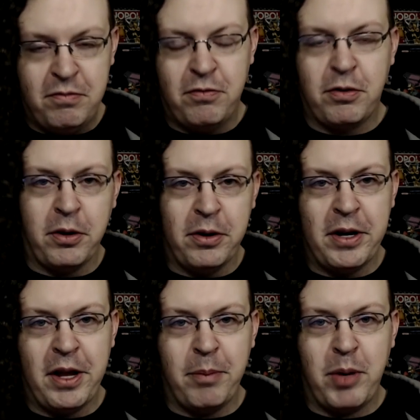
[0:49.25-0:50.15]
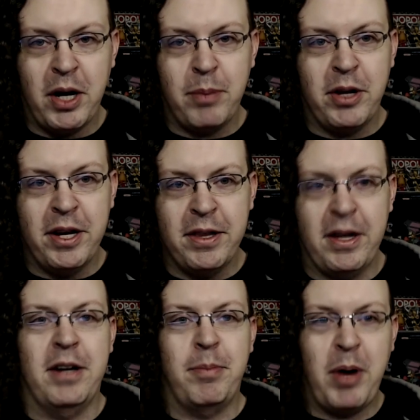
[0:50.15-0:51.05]
further down the pipeline that
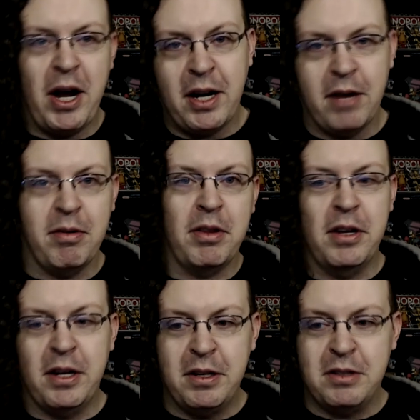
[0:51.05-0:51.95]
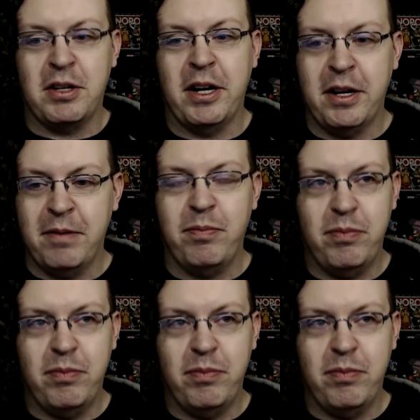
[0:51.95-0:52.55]
had to pack everything, try to